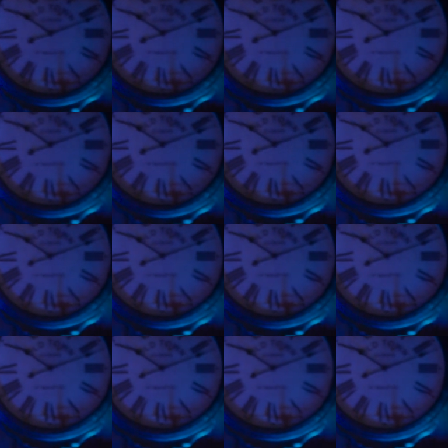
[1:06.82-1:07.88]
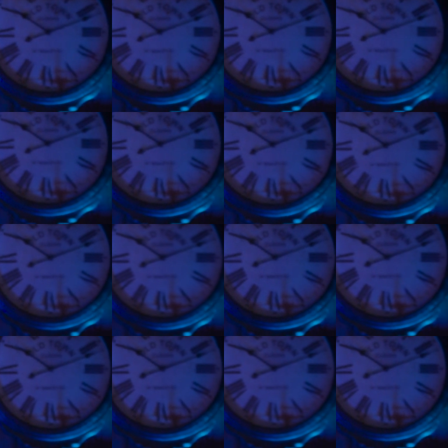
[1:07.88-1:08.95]

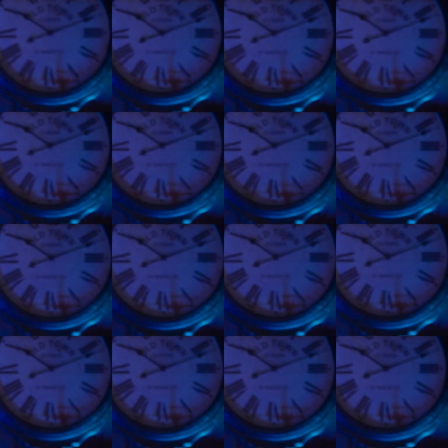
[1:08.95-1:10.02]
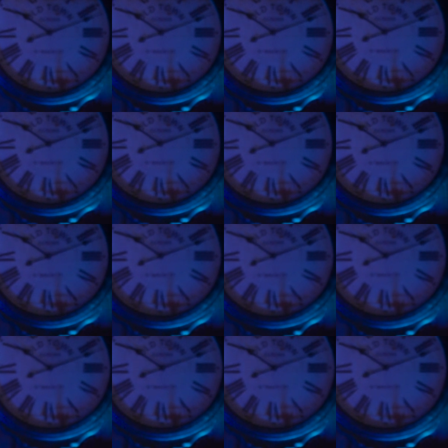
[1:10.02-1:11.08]

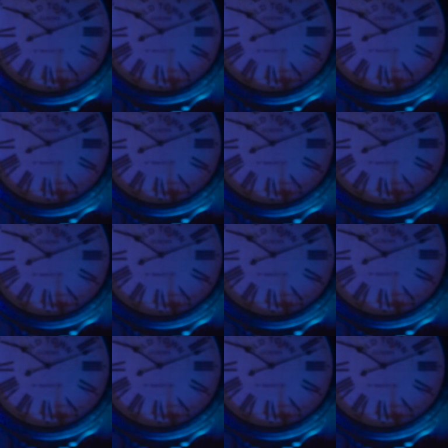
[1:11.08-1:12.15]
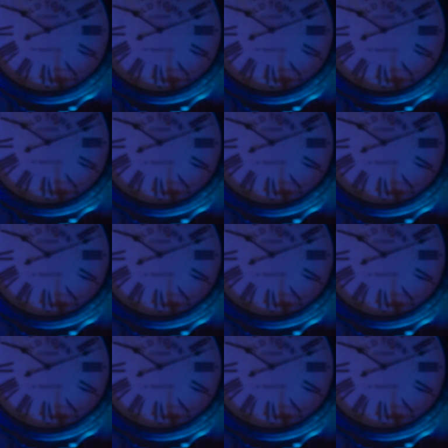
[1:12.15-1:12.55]
The person shown says nothing.